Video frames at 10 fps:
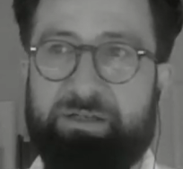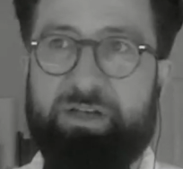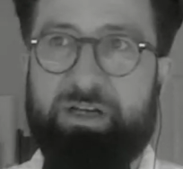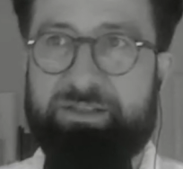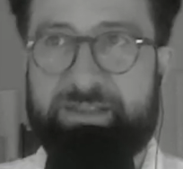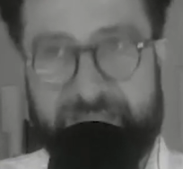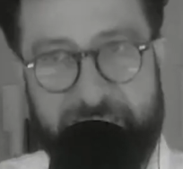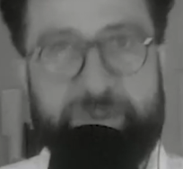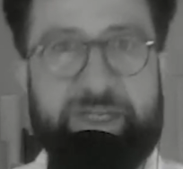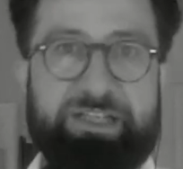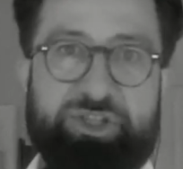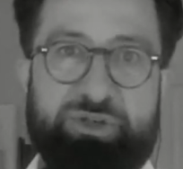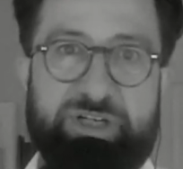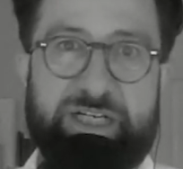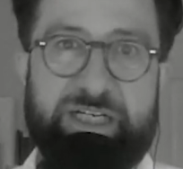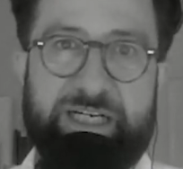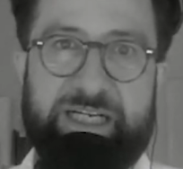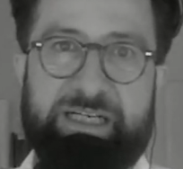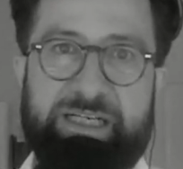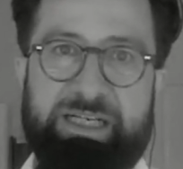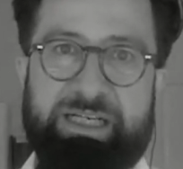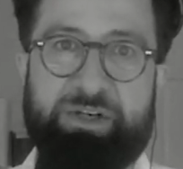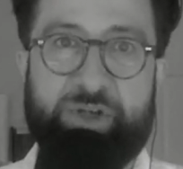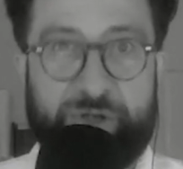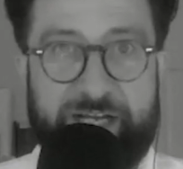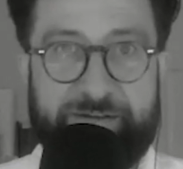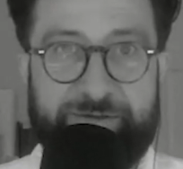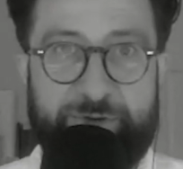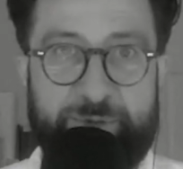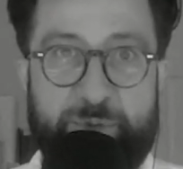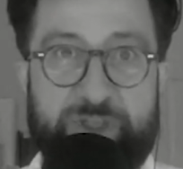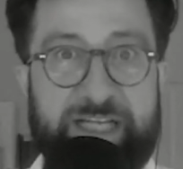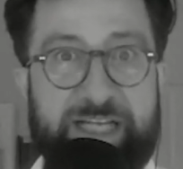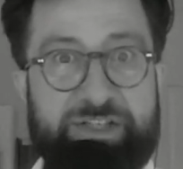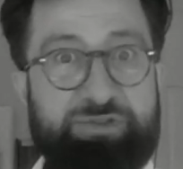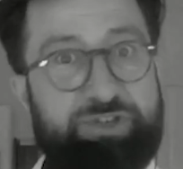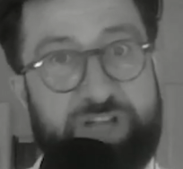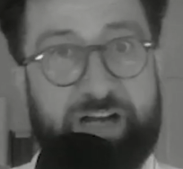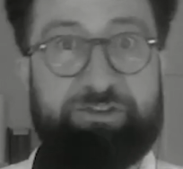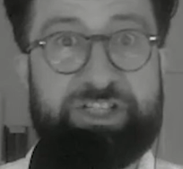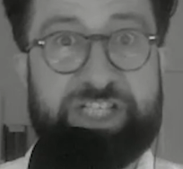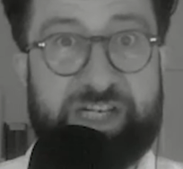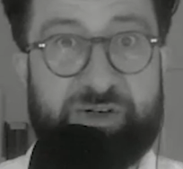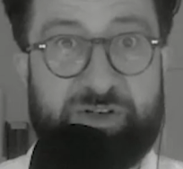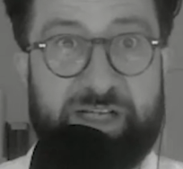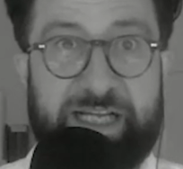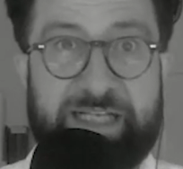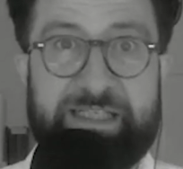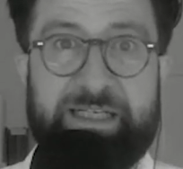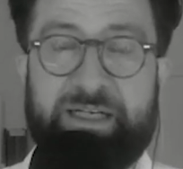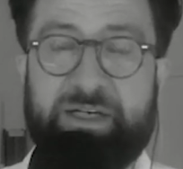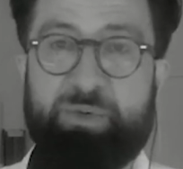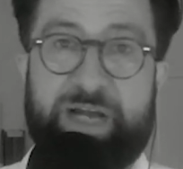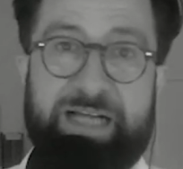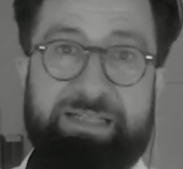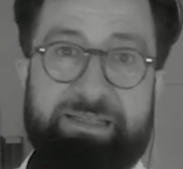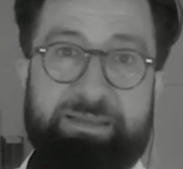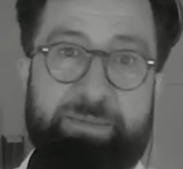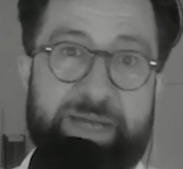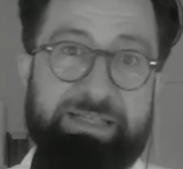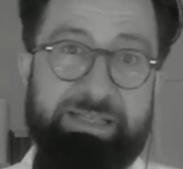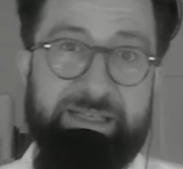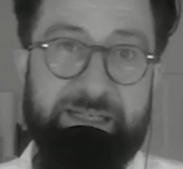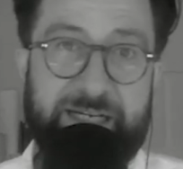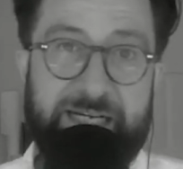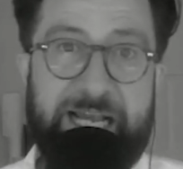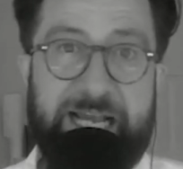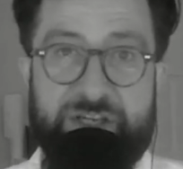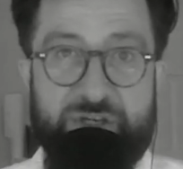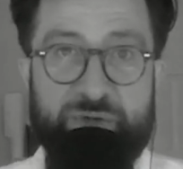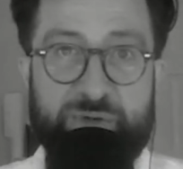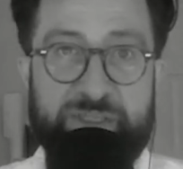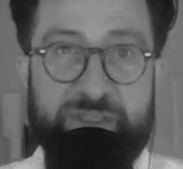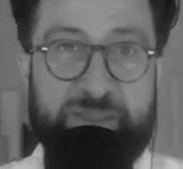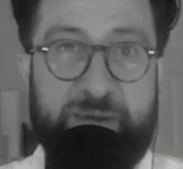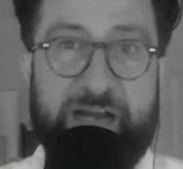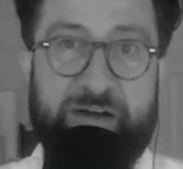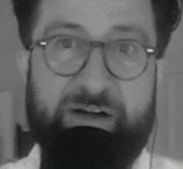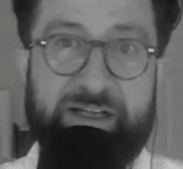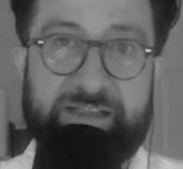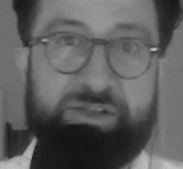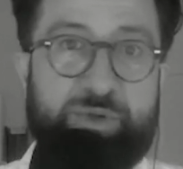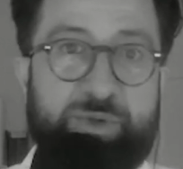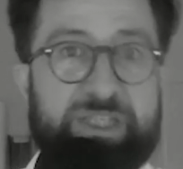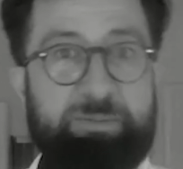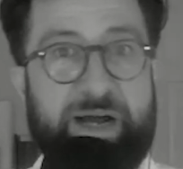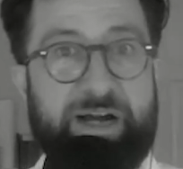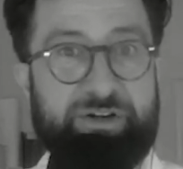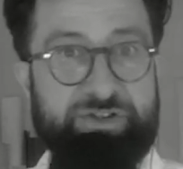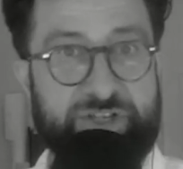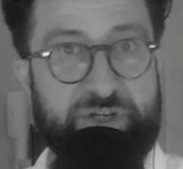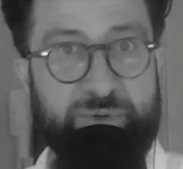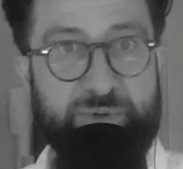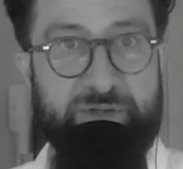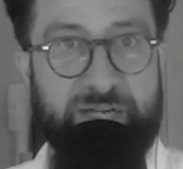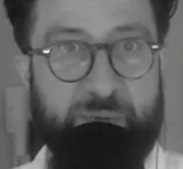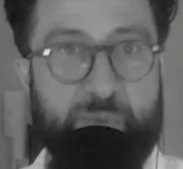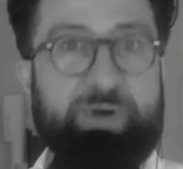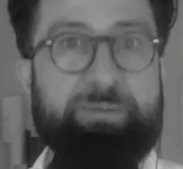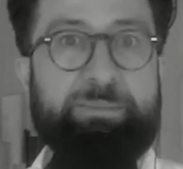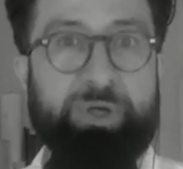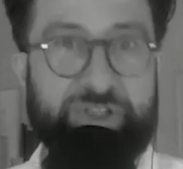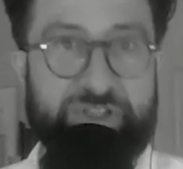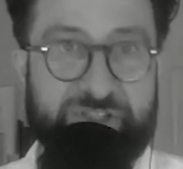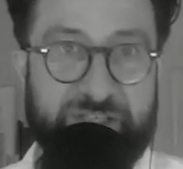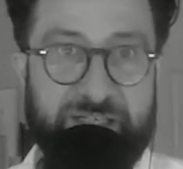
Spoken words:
a steeped history in looking at photo books and just photography in general. And we asked them basically like, hey, you inspire us. Who inspires you? Like, what books